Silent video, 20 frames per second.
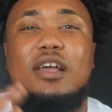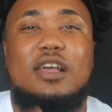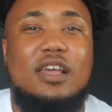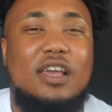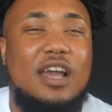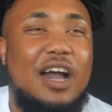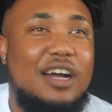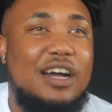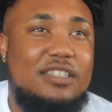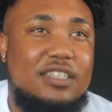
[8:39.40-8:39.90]

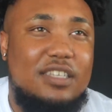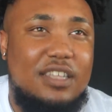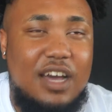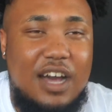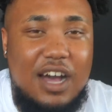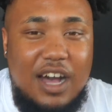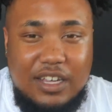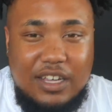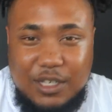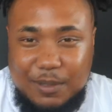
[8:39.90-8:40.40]
Got to the
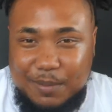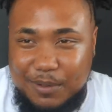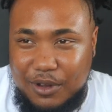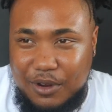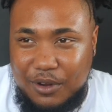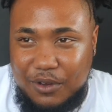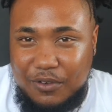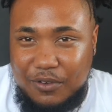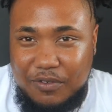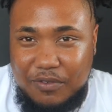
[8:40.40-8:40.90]

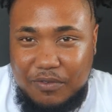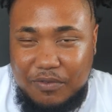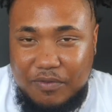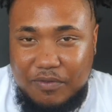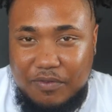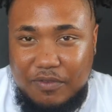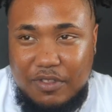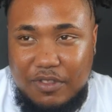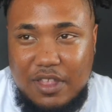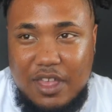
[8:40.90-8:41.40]
hospital.
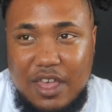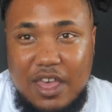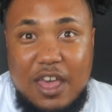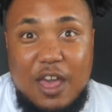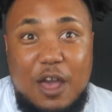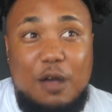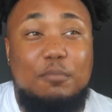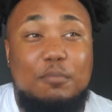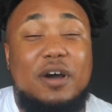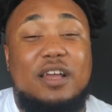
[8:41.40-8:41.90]

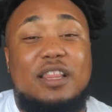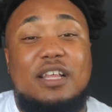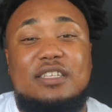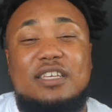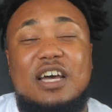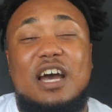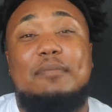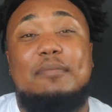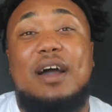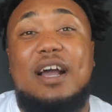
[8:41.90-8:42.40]
By the
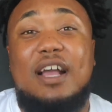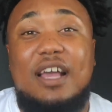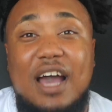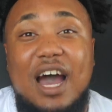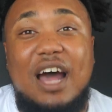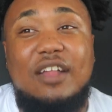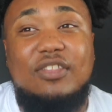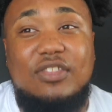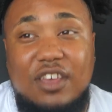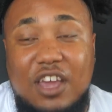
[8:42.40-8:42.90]
time I
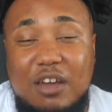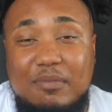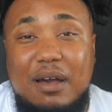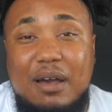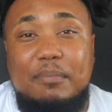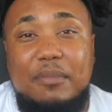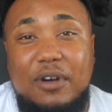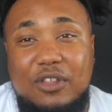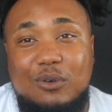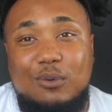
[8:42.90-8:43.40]
got there, my
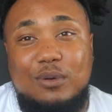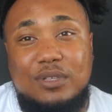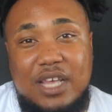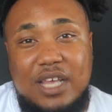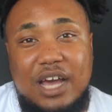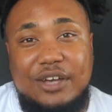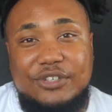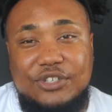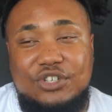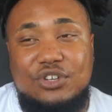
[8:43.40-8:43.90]
mother was
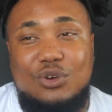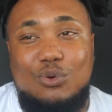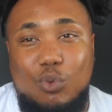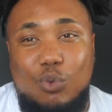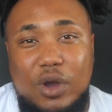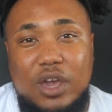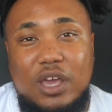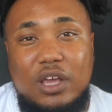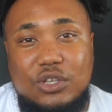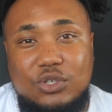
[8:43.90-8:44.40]
actually
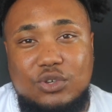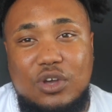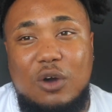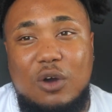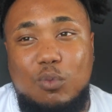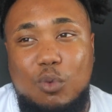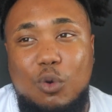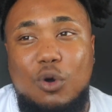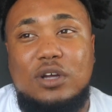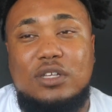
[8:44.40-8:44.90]
awake. So I
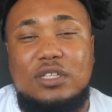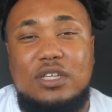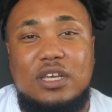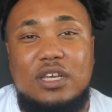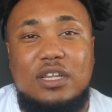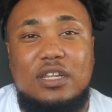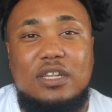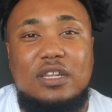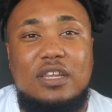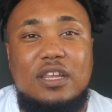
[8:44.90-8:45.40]
walked
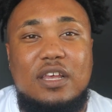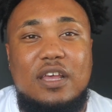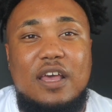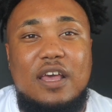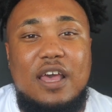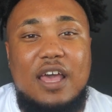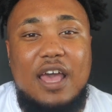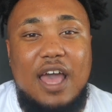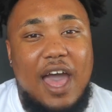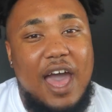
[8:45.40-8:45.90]
in,
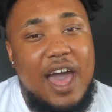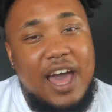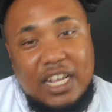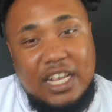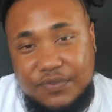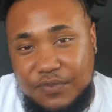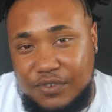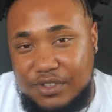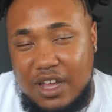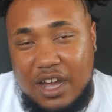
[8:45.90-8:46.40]

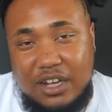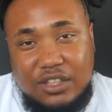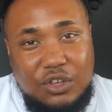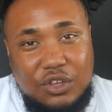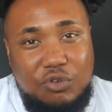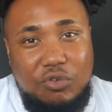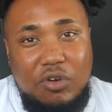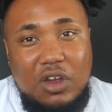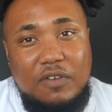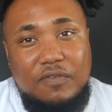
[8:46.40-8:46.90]
asked for Dr.
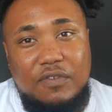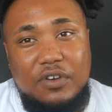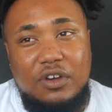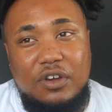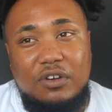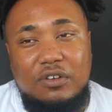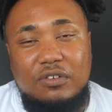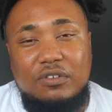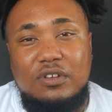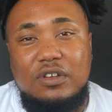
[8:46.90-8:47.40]

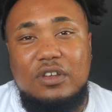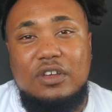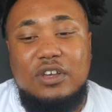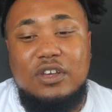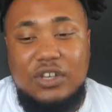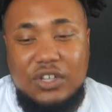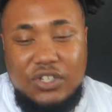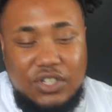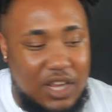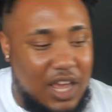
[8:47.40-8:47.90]

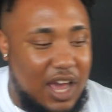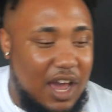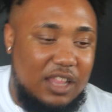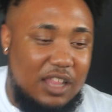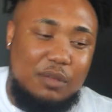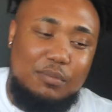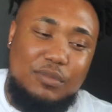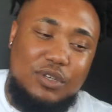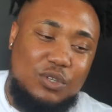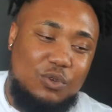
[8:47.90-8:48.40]
Grayville. She had
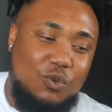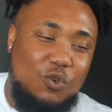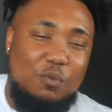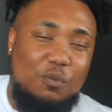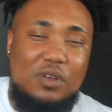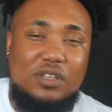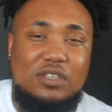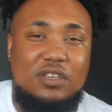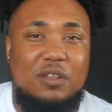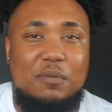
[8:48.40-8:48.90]
them escort
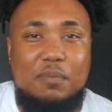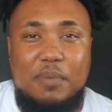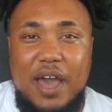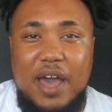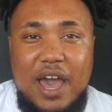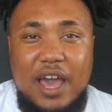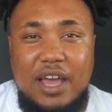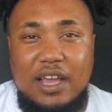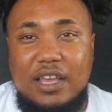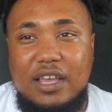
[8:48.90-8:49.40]
me to the
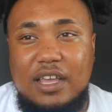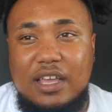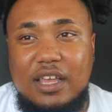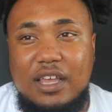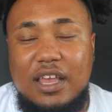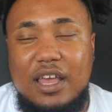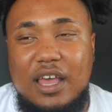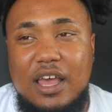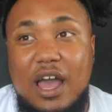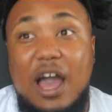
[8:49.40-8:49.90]
back.
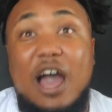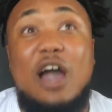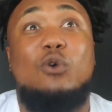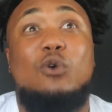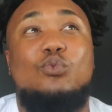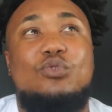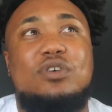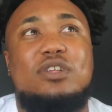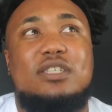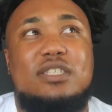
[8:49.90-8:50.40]
I
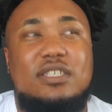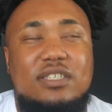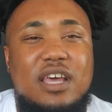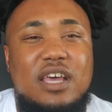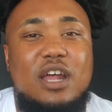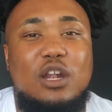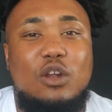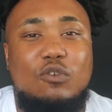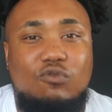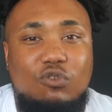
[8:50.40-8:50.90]
went and
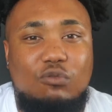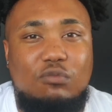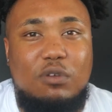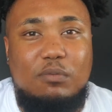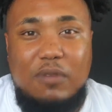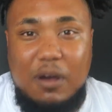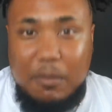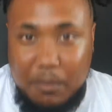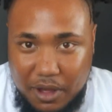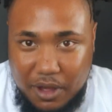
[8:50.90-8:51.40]
sat in the room with
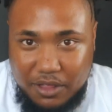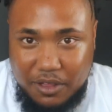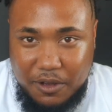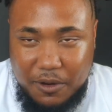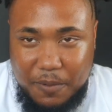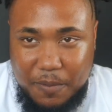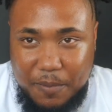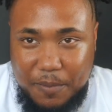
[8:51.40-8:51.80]
my mother.